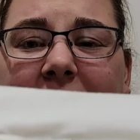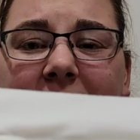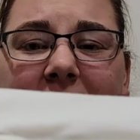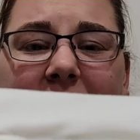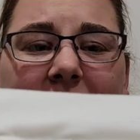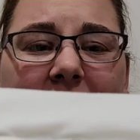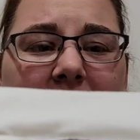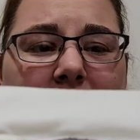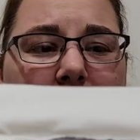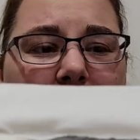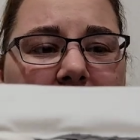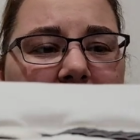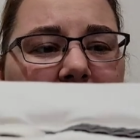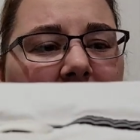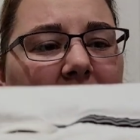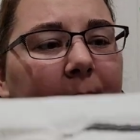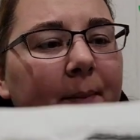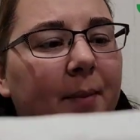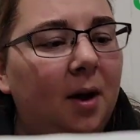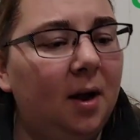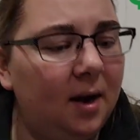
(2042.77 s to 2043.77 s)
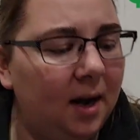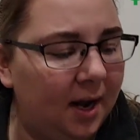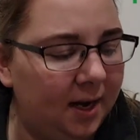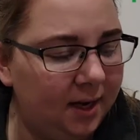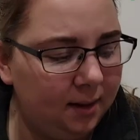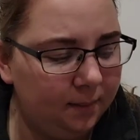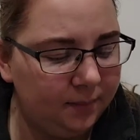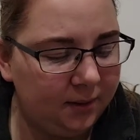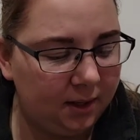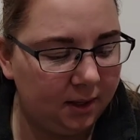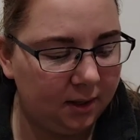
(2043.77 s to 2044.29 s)
these, these will still get bought. I
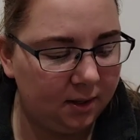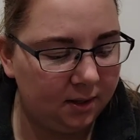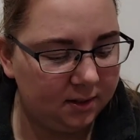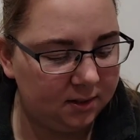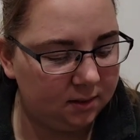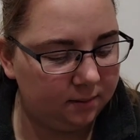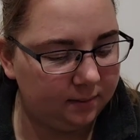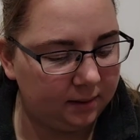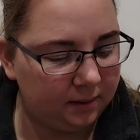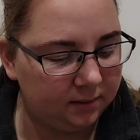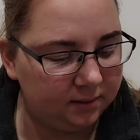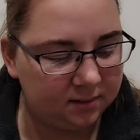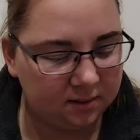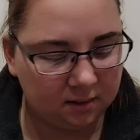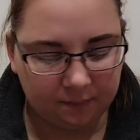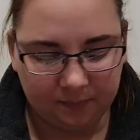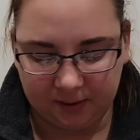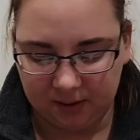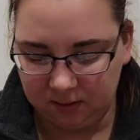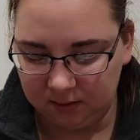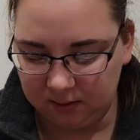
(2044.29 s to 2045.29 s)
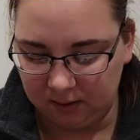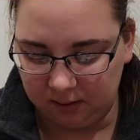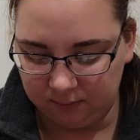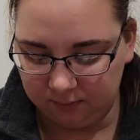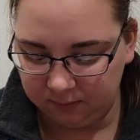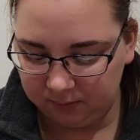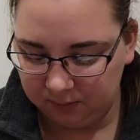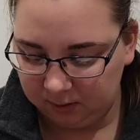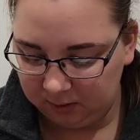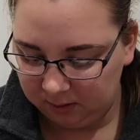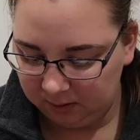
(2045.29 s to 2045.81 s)
am curious about something, though.
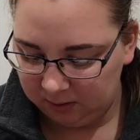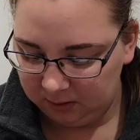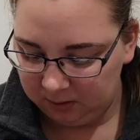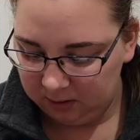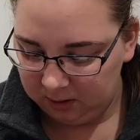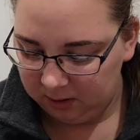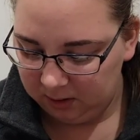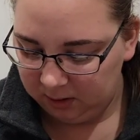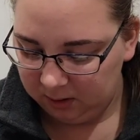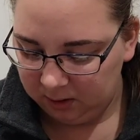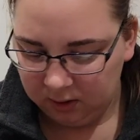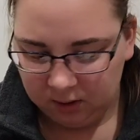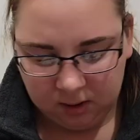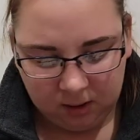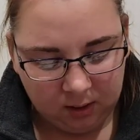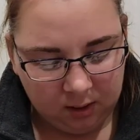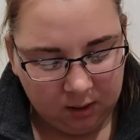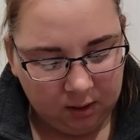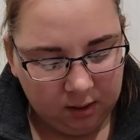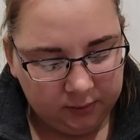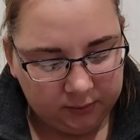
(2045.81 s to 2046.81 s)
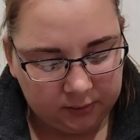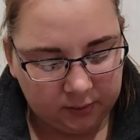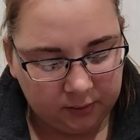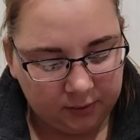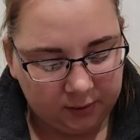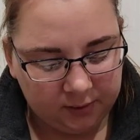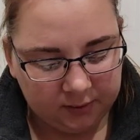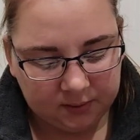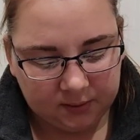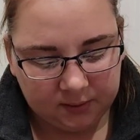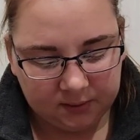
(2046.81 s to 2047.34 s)
So
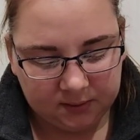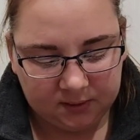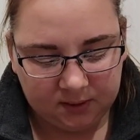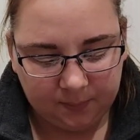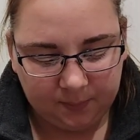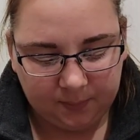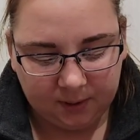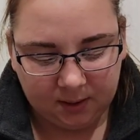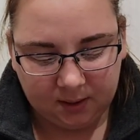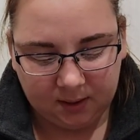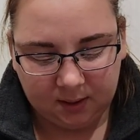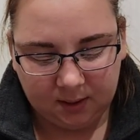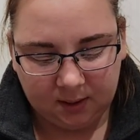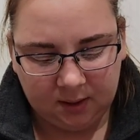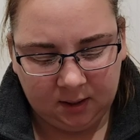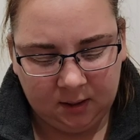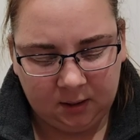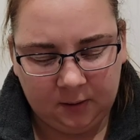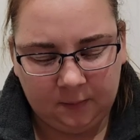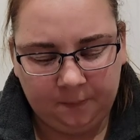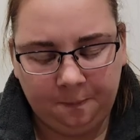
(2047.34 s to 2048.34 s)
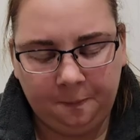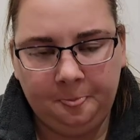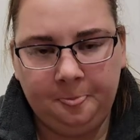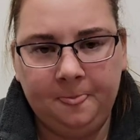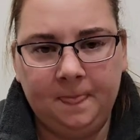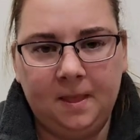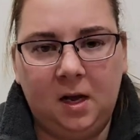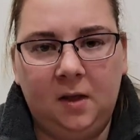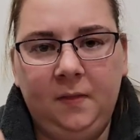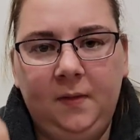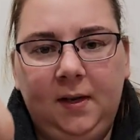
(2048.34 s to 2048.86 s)
there's a zipper
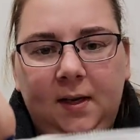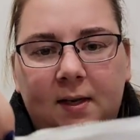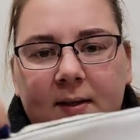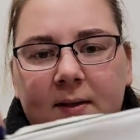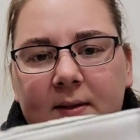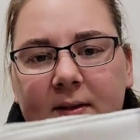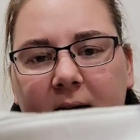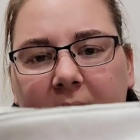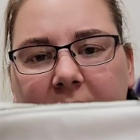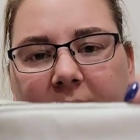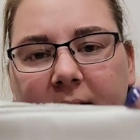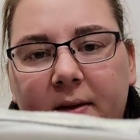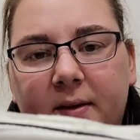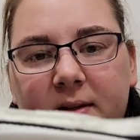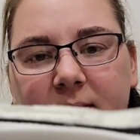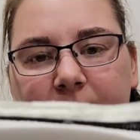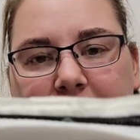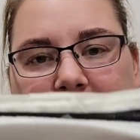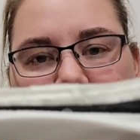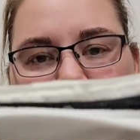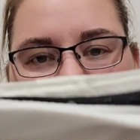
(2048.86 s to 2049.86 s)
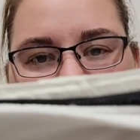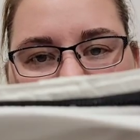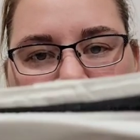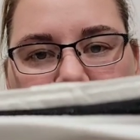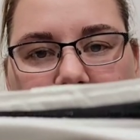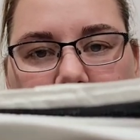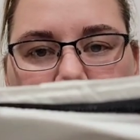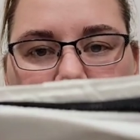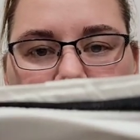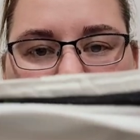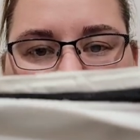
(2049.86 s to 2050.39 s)
on the inside of this pant
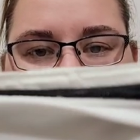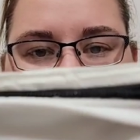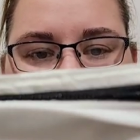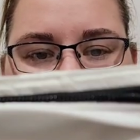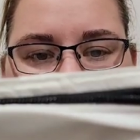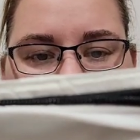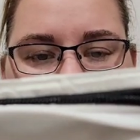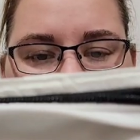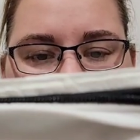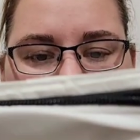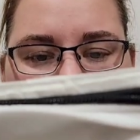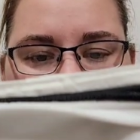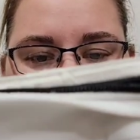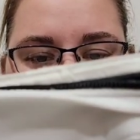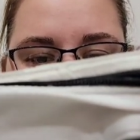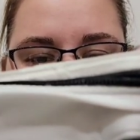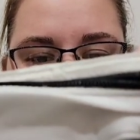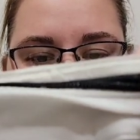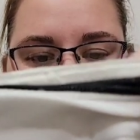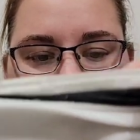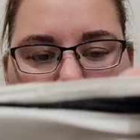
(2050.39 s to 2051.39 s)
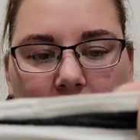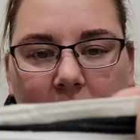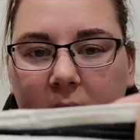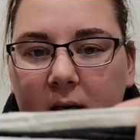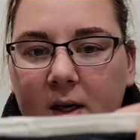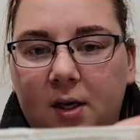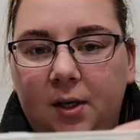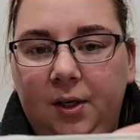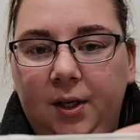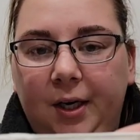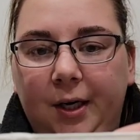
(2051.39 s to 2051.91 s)
hem, and I haven't snowboarded
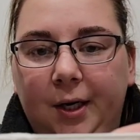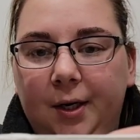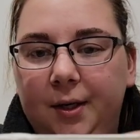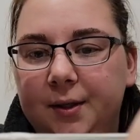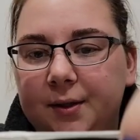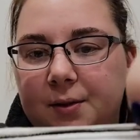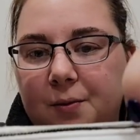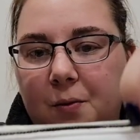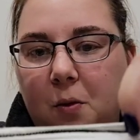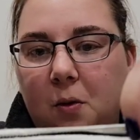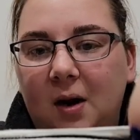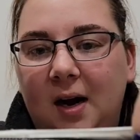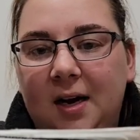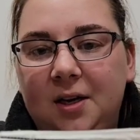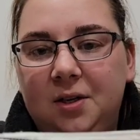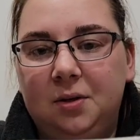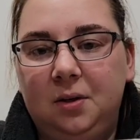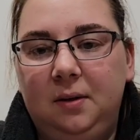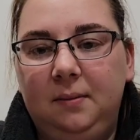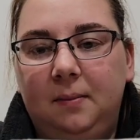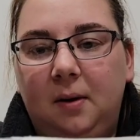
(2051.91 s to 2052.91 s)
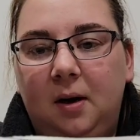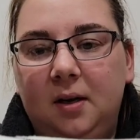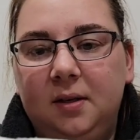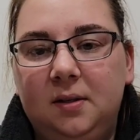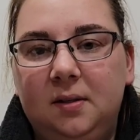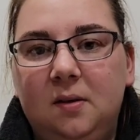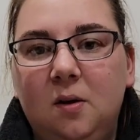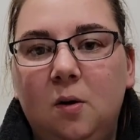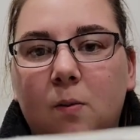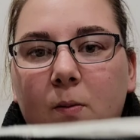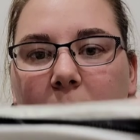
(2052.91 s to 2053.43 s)
in years or actually bought
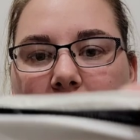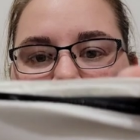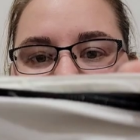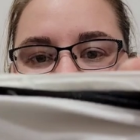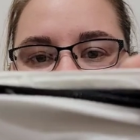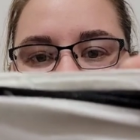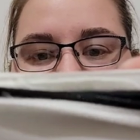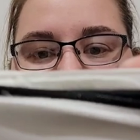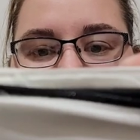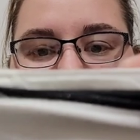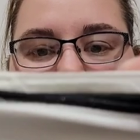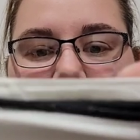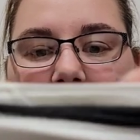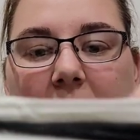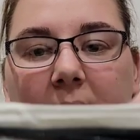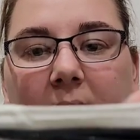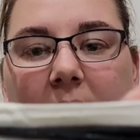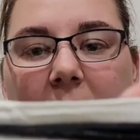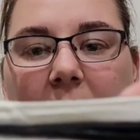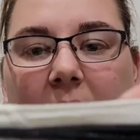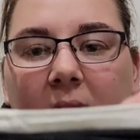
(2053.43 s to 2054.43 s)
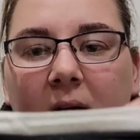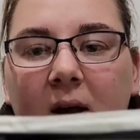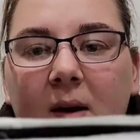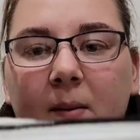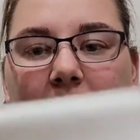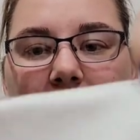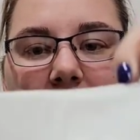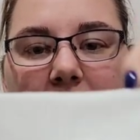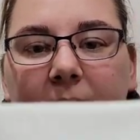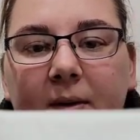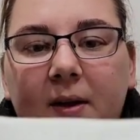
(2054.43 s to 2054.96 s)
snowboard tech gear.
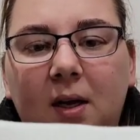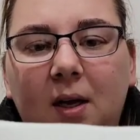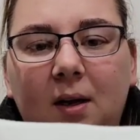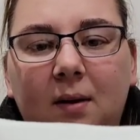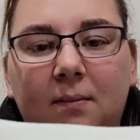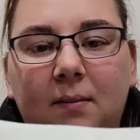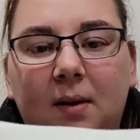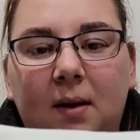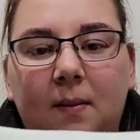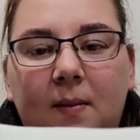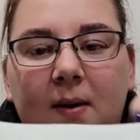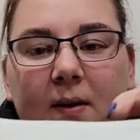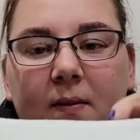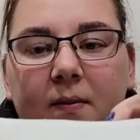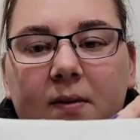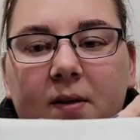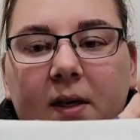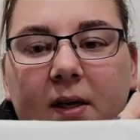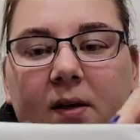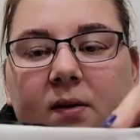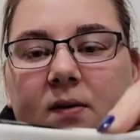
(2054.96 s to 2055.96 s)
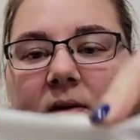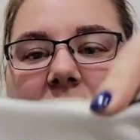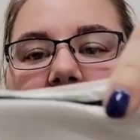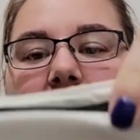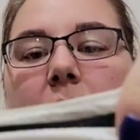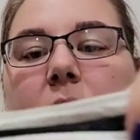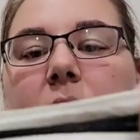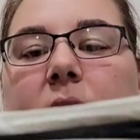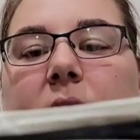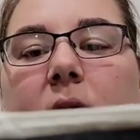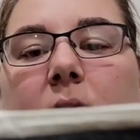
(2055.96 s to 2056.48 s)
But I'm thinking maybe it was like a
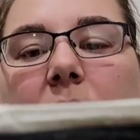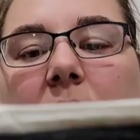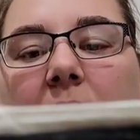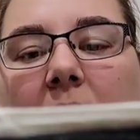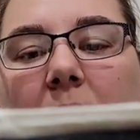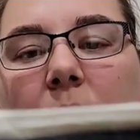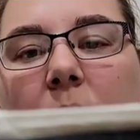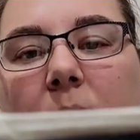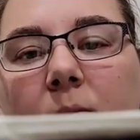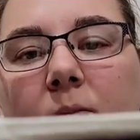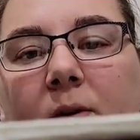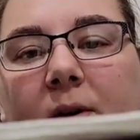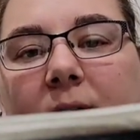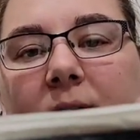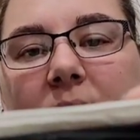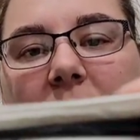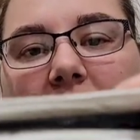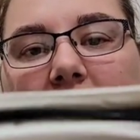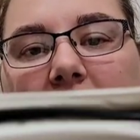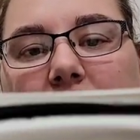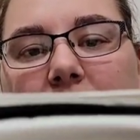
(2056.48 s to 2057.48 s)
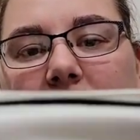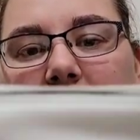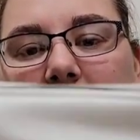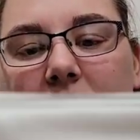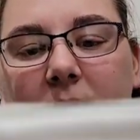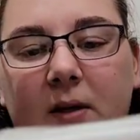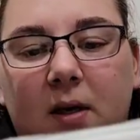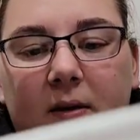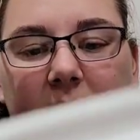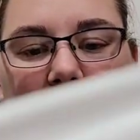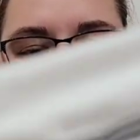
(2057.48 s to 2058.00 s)
snowsuit at one point in time, so it's
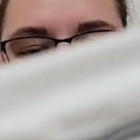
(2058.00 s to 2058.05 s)
got